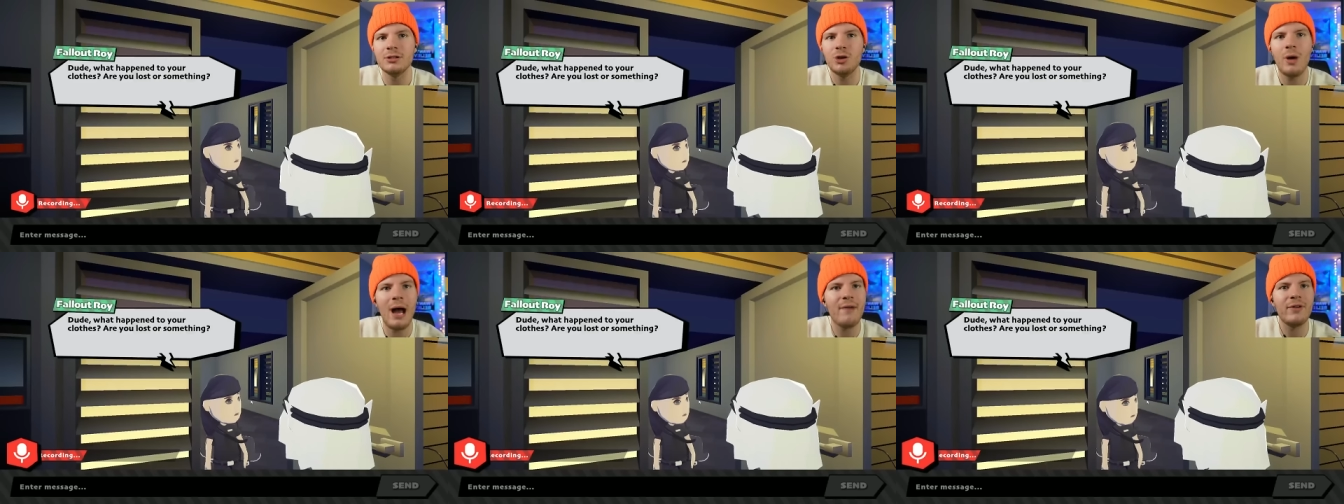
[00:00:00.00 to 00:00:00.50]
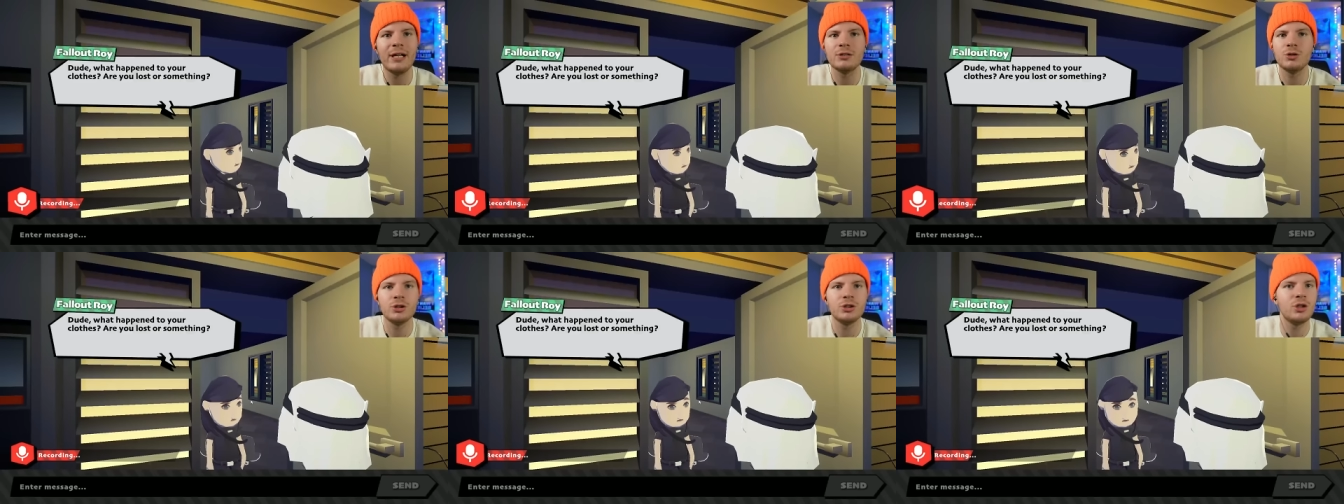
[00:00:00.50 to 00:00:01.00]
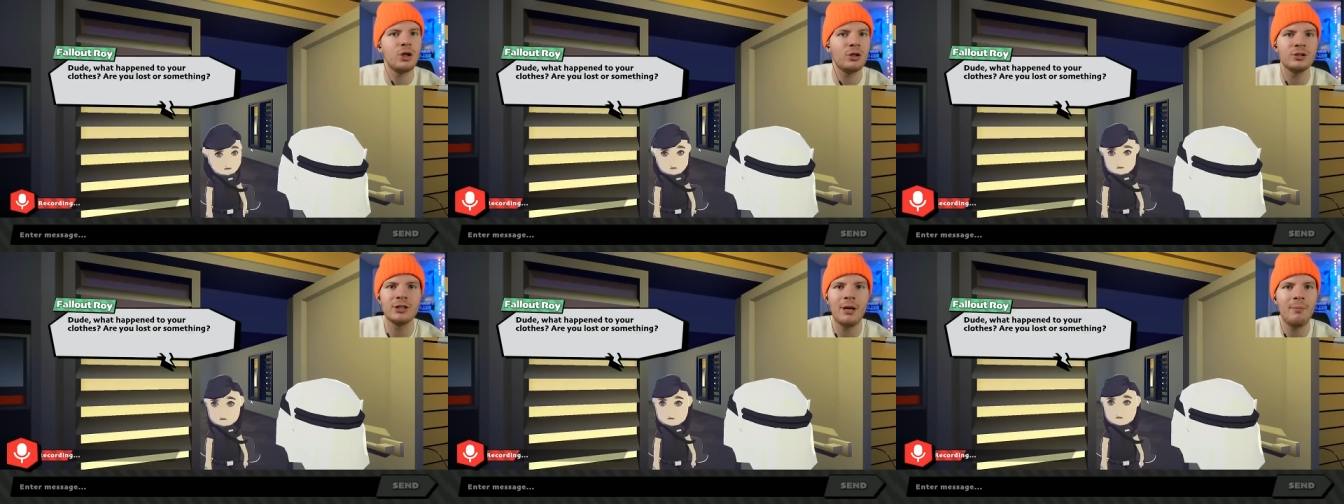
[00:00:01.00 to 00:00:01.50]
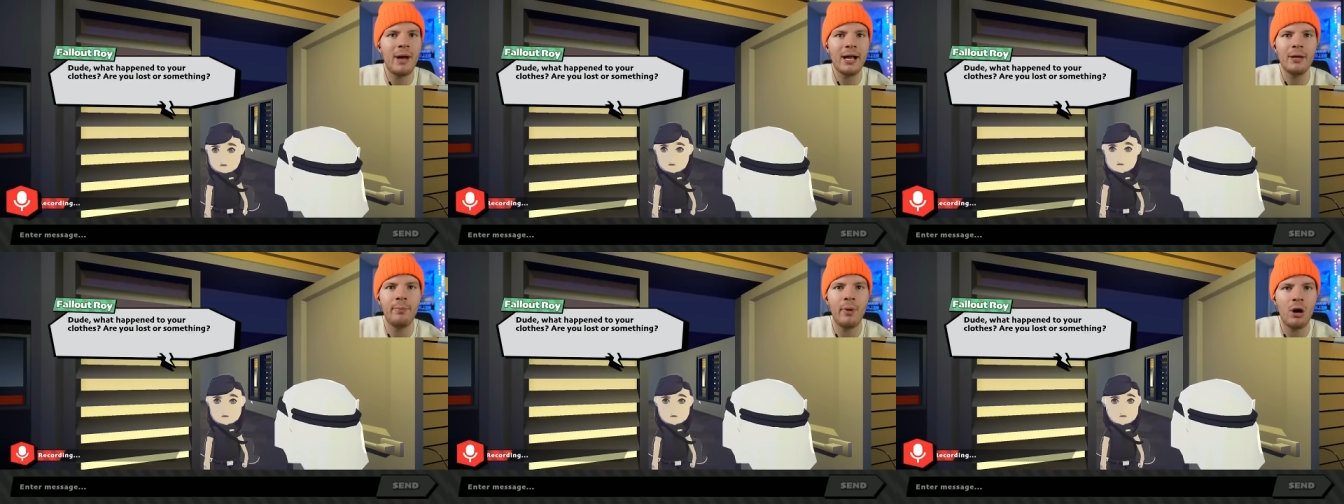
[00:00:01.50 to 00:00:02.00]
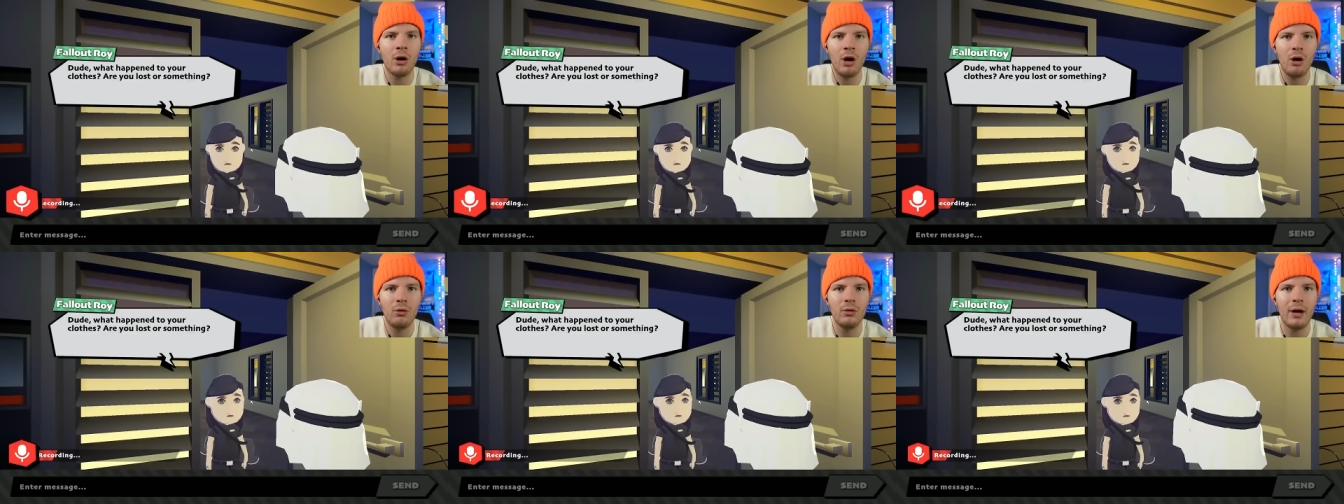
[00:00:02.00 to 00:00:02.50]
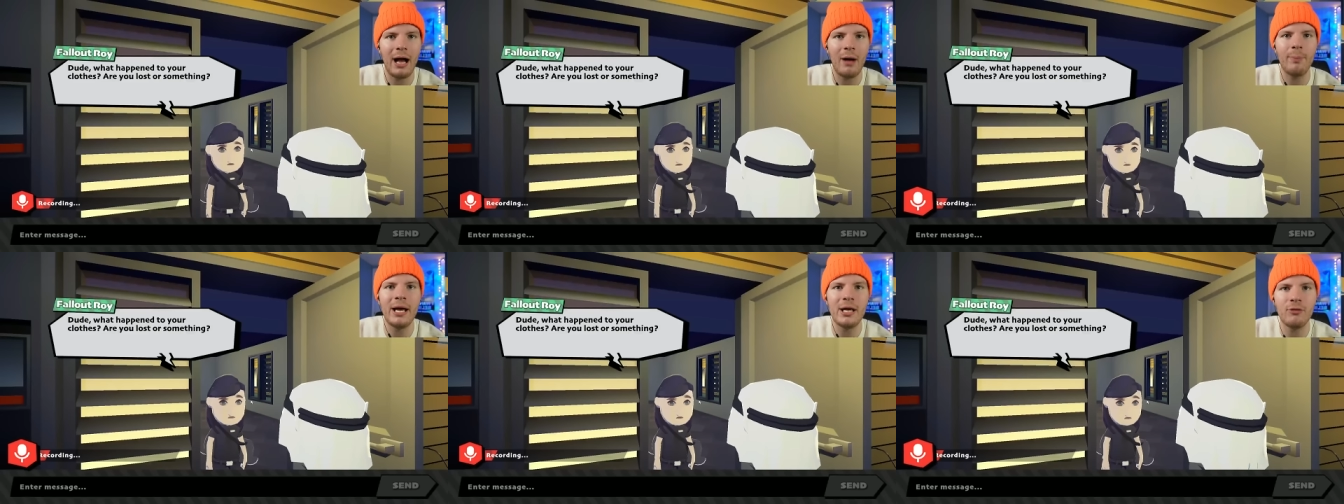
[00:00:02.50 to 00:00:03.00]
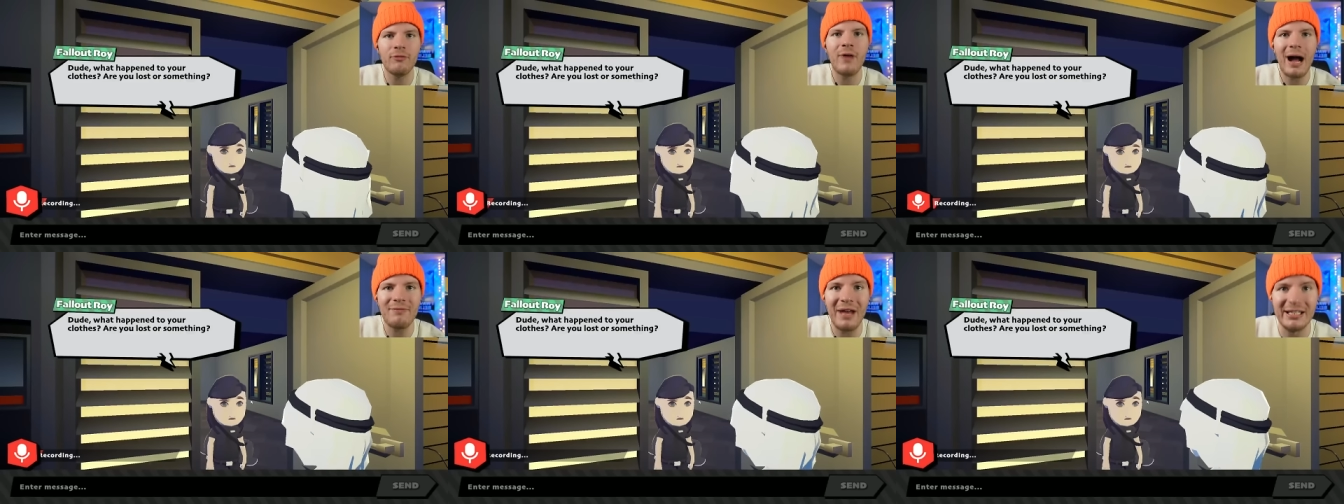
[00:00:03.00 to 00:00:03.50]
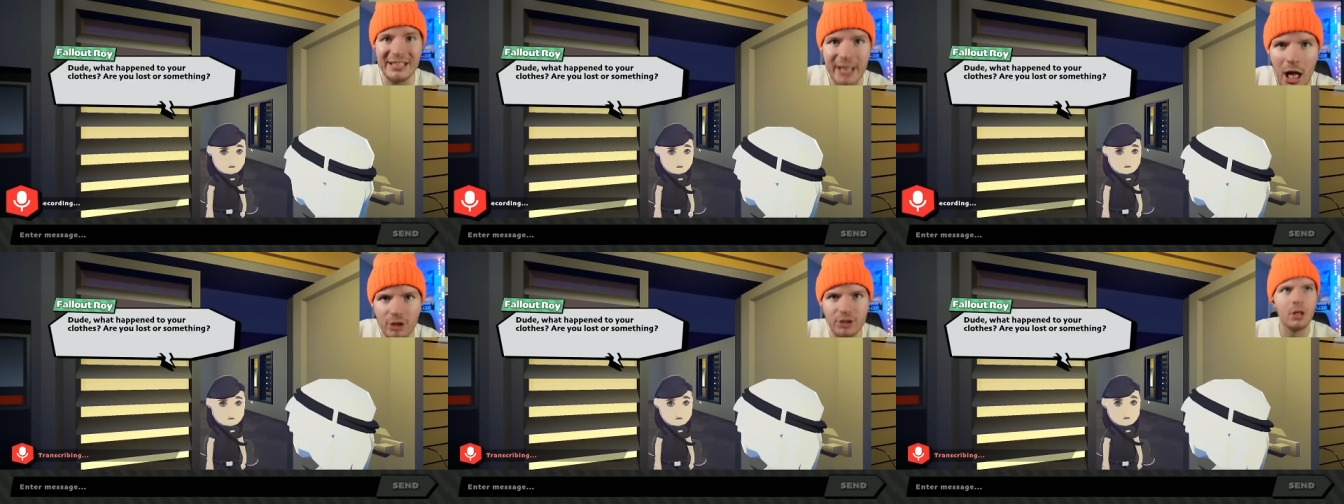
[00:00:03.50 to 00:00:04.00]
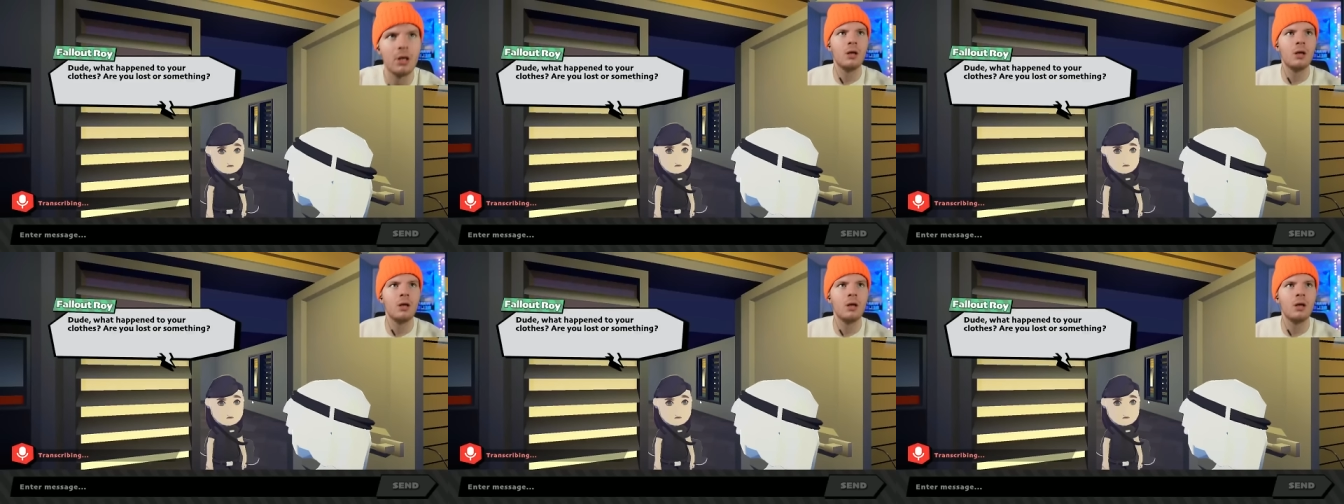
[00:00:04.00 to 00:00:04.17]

Do you have an extra shirt or something I could borrow? I'll pay you five thousand dollars.